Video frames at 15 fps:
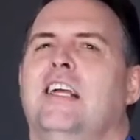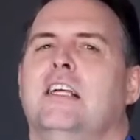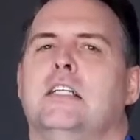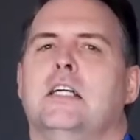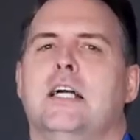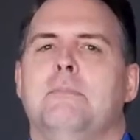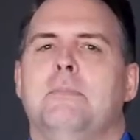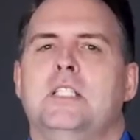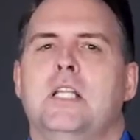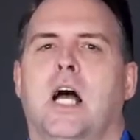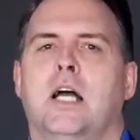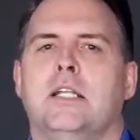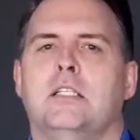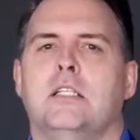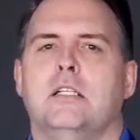I'm
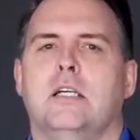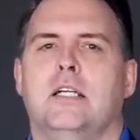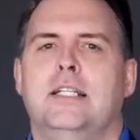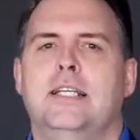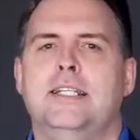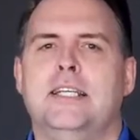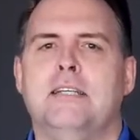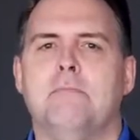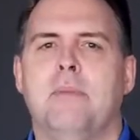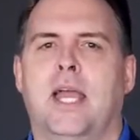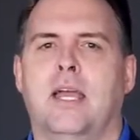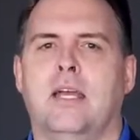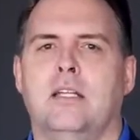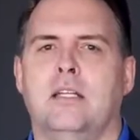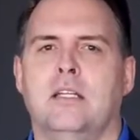not a leading
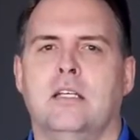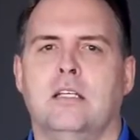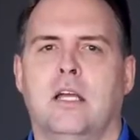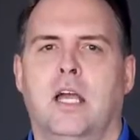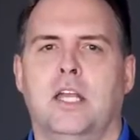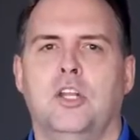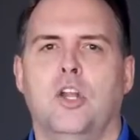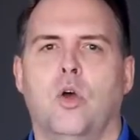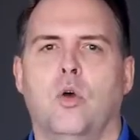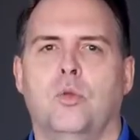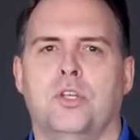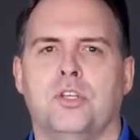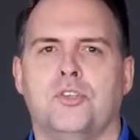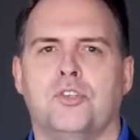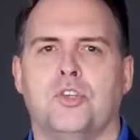man, I
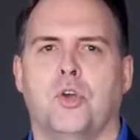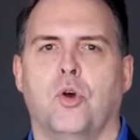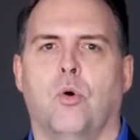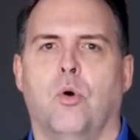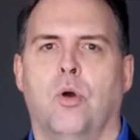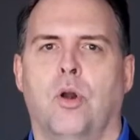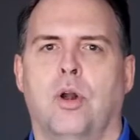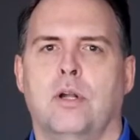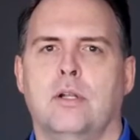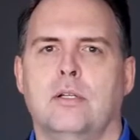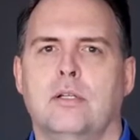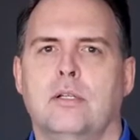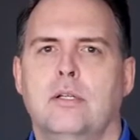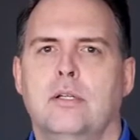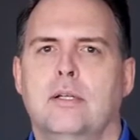know the score.
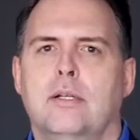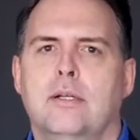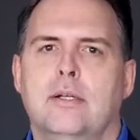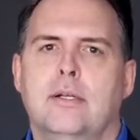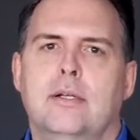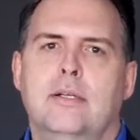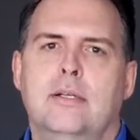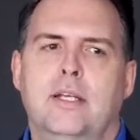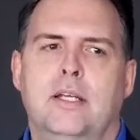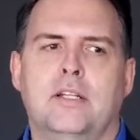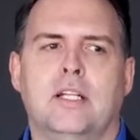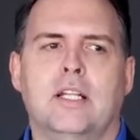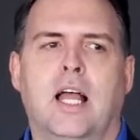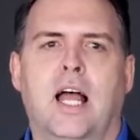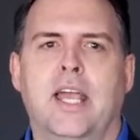In
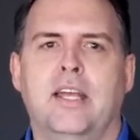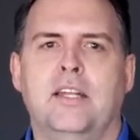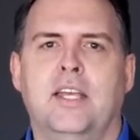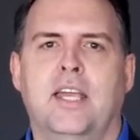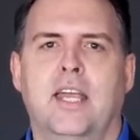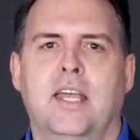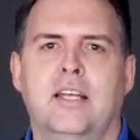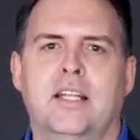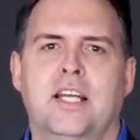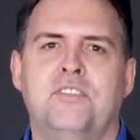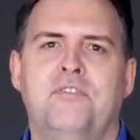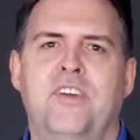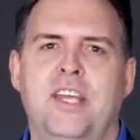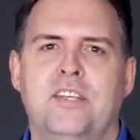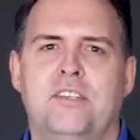The Lion King,
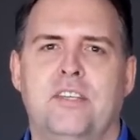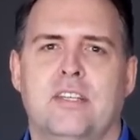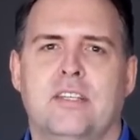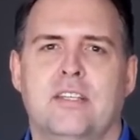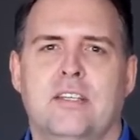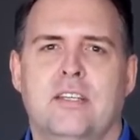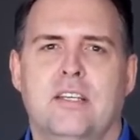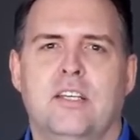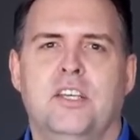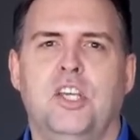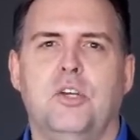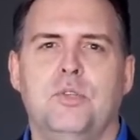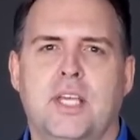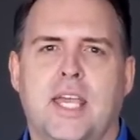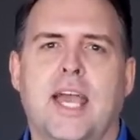let's face it,
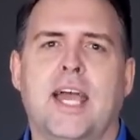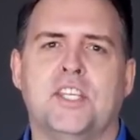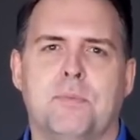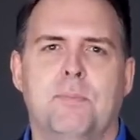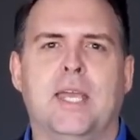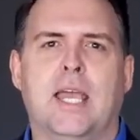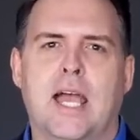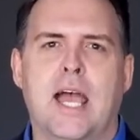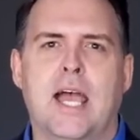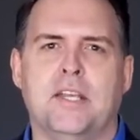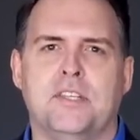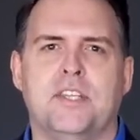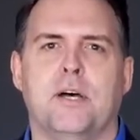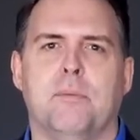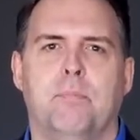you'd cast me
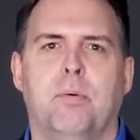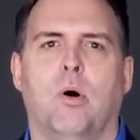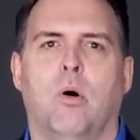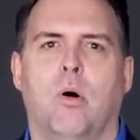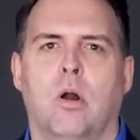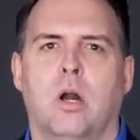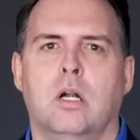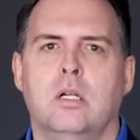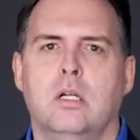as the boar.